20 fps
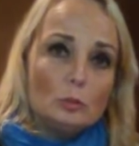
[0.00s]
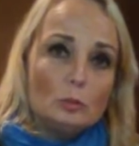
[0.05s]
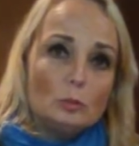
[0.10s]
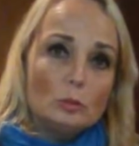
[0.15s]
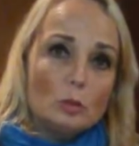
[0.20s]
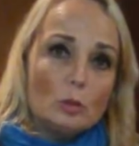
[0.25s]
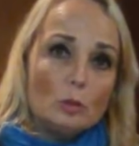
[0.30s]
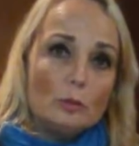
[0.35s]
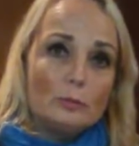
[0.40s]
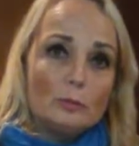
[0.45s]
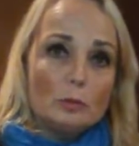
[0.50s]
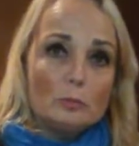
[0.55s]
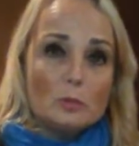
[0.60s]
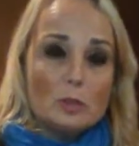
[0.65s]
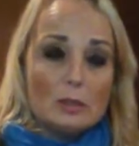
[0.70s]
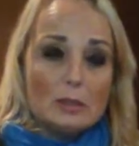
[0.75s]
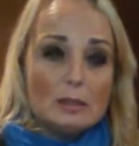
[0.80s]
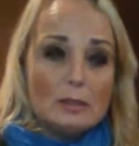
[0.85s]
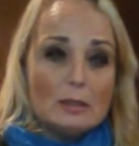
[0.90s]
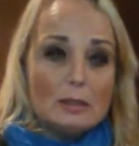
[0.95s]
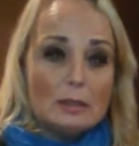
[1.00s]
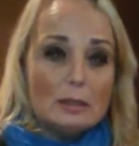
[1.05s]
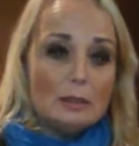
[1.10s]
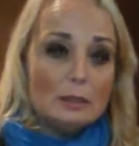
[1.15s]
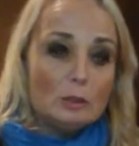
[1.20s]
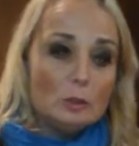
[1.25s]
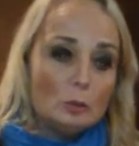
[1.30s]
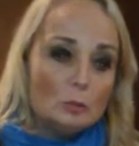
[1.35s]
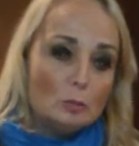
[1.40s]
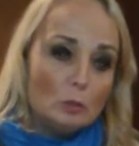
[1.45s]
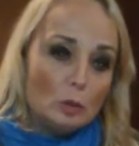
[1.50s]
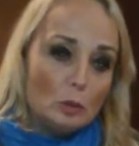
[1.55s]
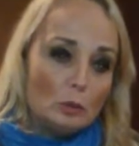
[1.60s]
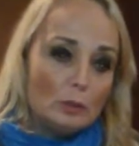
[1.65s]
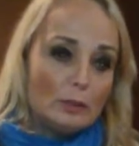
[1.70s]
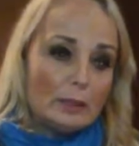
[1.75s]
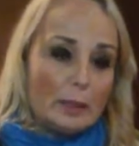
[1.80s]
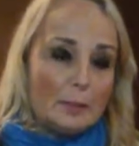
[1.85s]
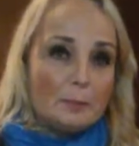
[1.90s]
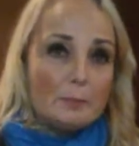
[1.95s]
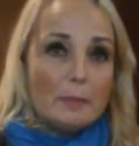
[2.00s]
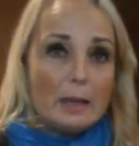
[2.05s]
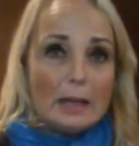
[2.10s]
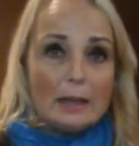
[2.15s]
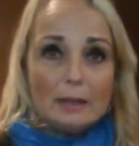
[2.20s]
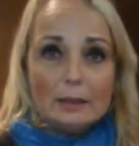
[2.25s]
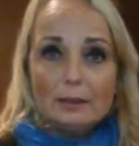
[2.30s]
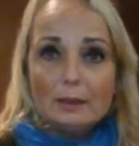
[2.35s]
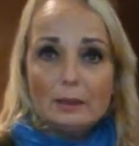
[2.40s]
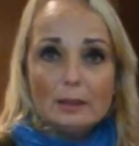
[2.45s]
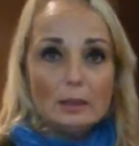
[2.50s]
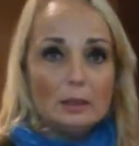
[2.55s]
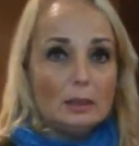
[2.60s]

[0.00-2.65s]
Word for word: to go from Sicily to Malta and back uh,